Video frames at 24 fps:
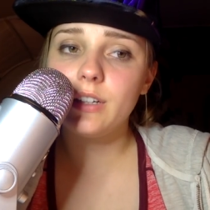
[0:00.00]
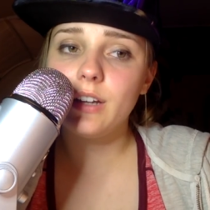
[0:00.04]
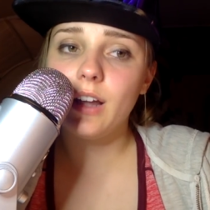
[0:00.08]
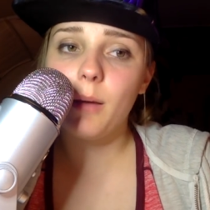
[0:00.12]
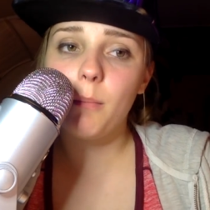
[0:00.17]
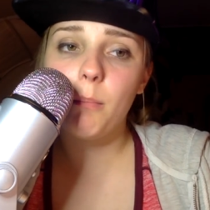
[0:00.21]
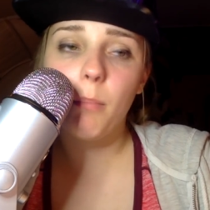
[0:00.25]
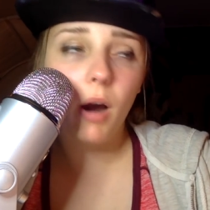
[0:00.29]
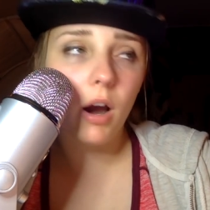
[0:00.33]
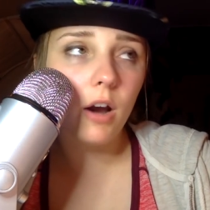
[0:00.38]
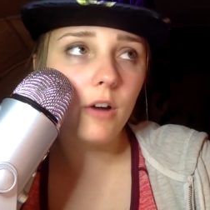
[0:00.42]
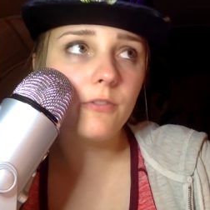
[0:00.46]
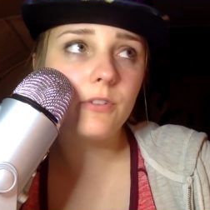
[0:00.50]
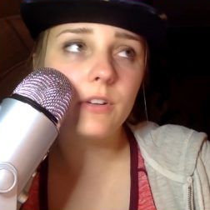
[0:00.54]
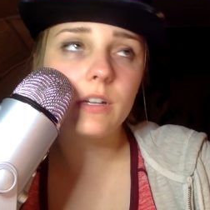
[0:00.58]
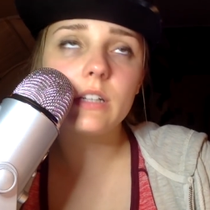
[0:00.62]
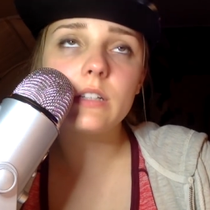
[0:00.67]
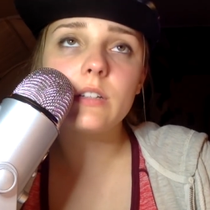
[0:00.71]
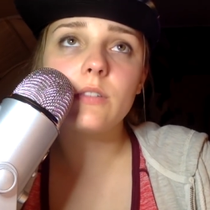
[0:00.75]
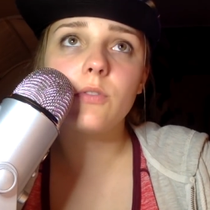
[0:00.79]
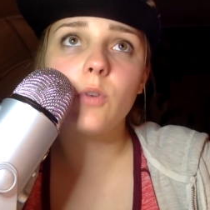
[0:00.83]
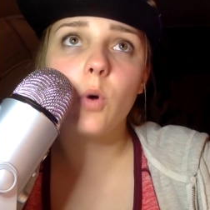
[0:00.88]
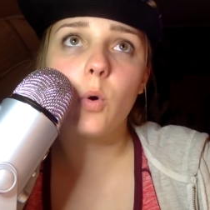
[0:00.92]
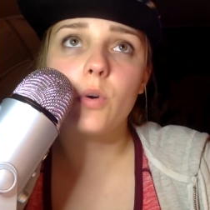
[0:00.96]
Not
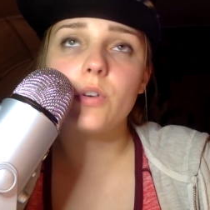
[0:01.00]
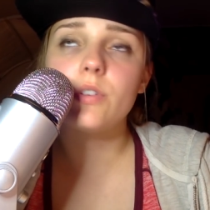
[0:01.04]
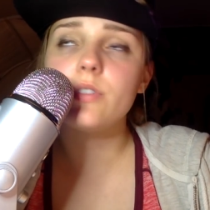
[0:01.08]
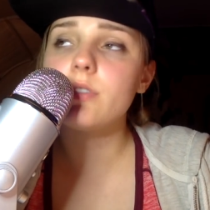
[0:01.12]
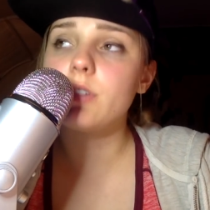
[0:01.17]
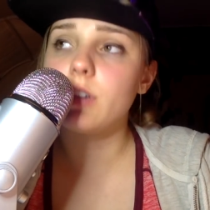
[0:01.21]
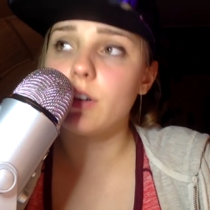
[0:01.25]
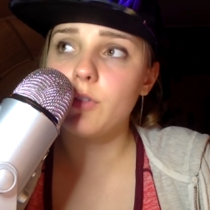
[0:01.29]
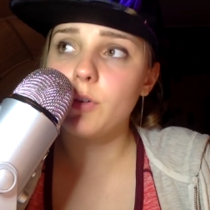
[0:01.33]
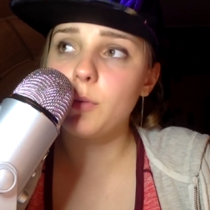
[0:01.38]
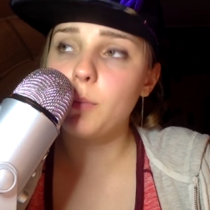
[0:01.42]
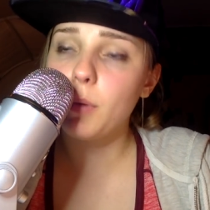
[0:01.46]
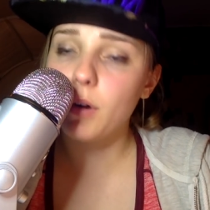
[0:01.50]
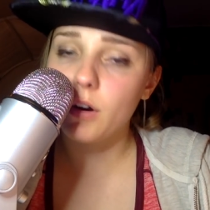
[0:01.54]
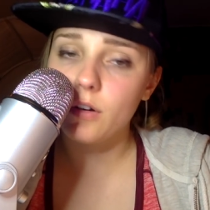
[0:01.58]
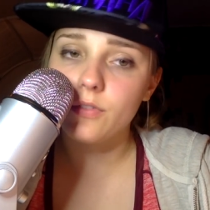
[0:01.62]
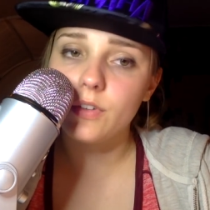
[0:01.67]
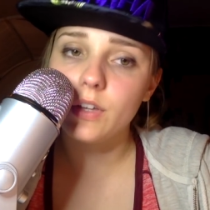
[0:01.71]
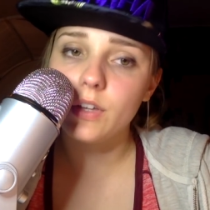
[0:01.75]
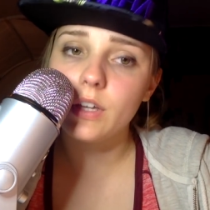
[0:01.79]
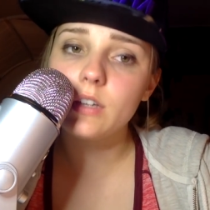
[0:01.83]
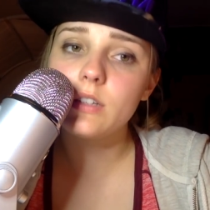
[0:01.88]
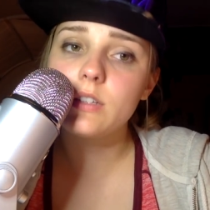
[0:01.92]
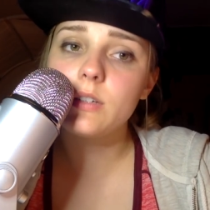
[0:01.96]
perfect, of course, never
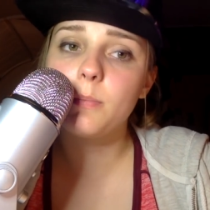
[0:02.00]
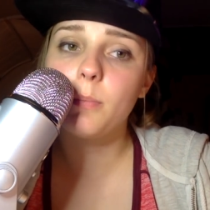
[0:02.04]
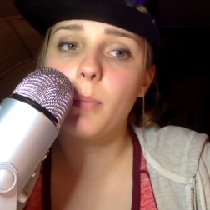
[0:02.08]
perfect,